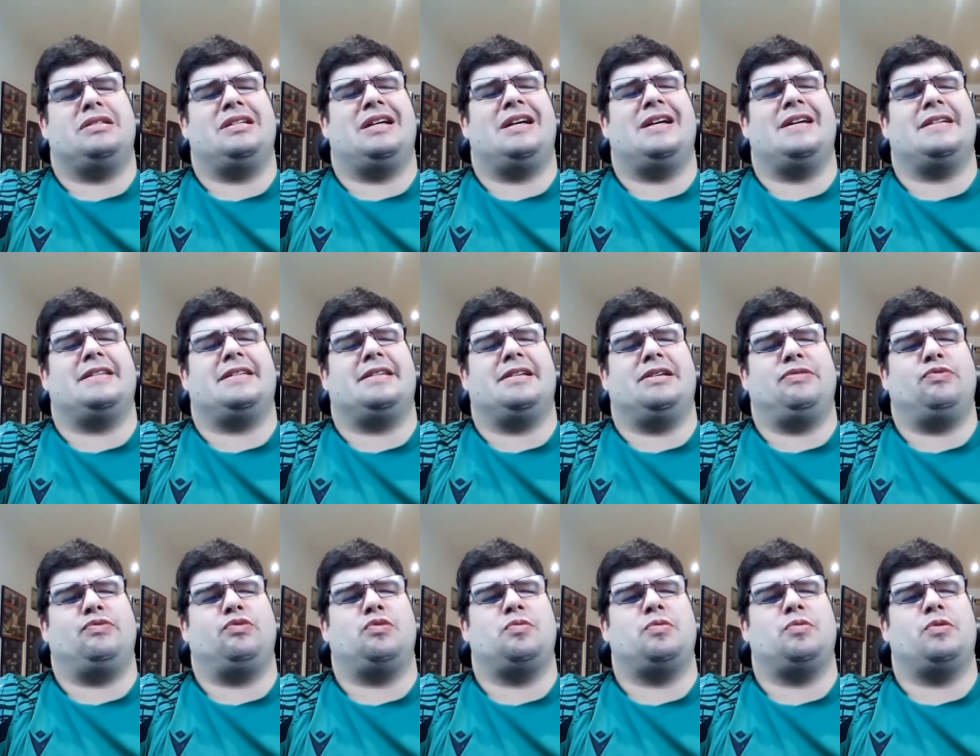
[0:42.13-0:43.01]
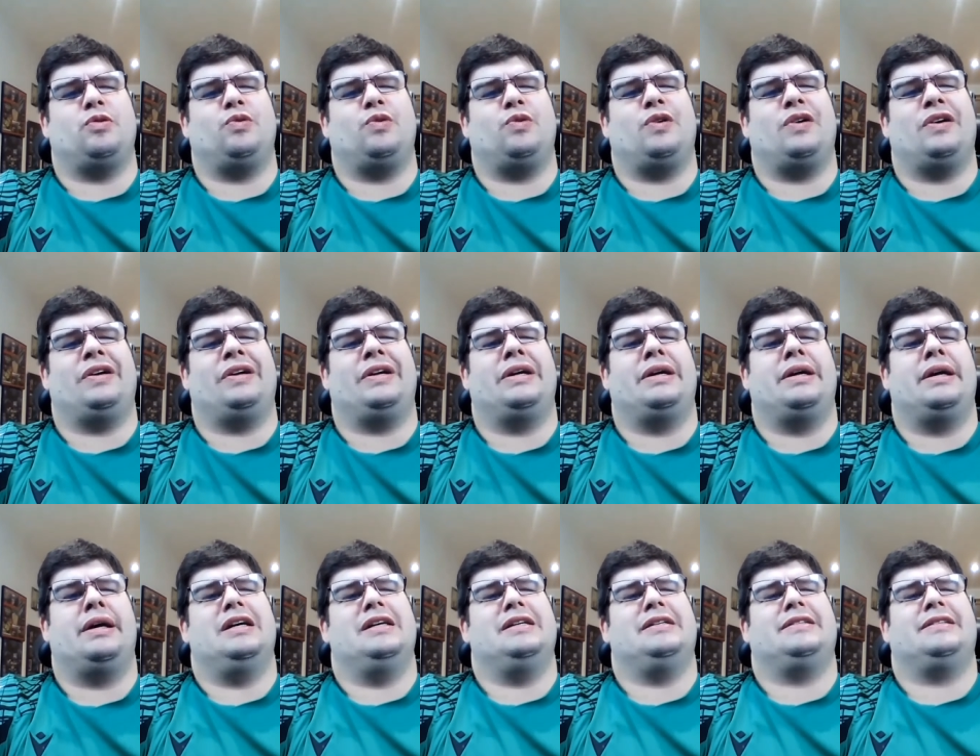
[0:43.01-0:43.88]
starts in Formula One.
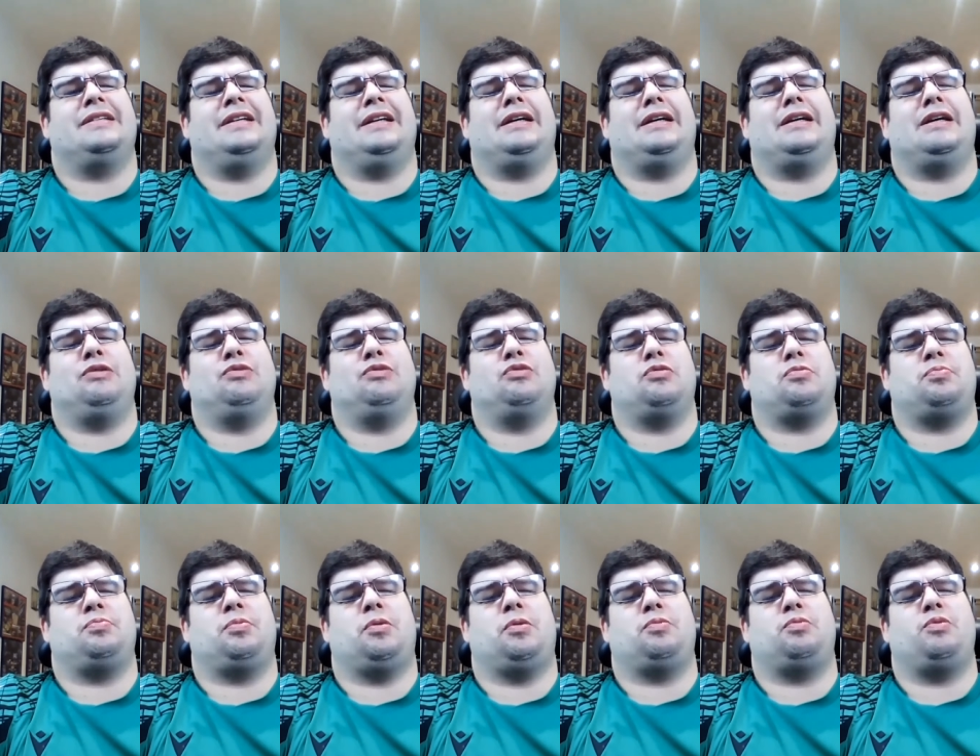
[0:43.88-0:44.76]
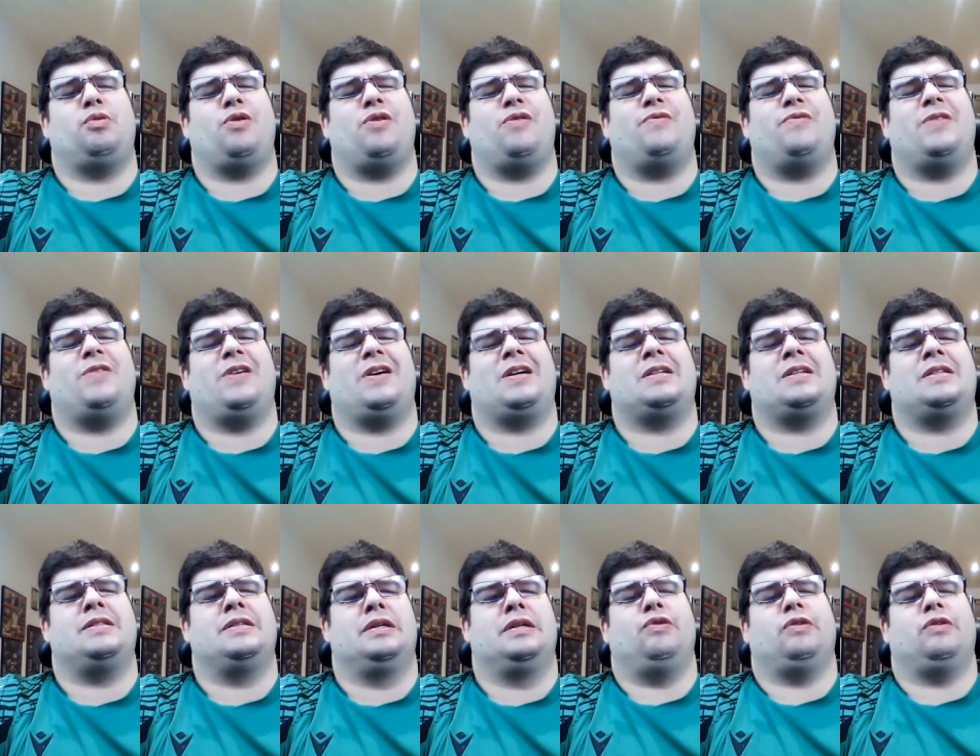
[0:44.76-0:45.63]
I think he would be perfect
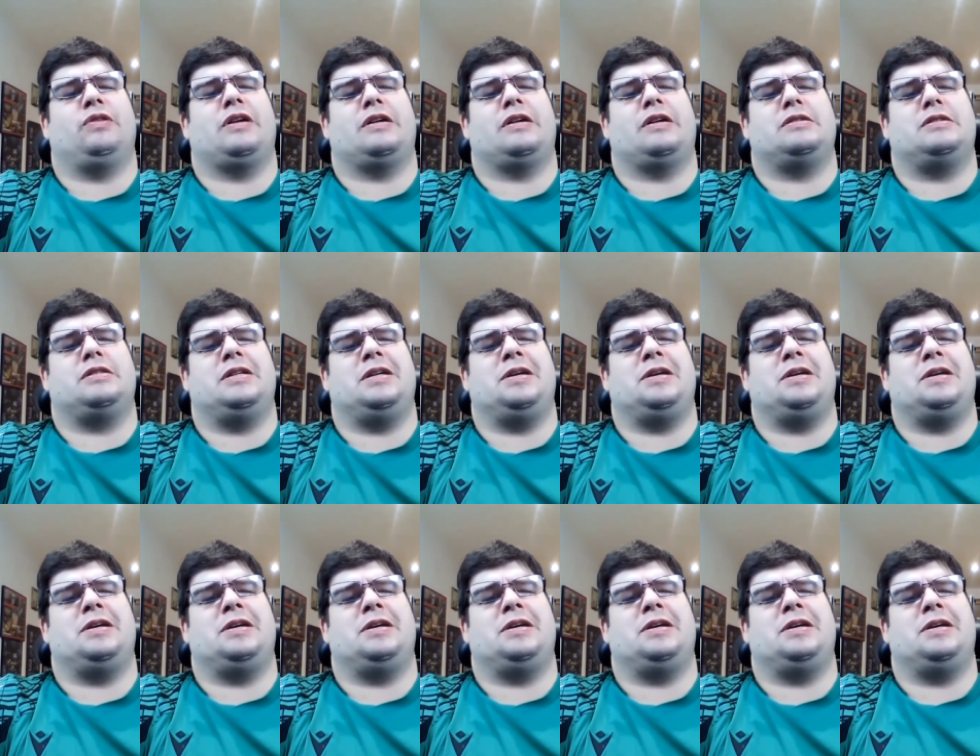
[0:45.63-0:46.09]
for that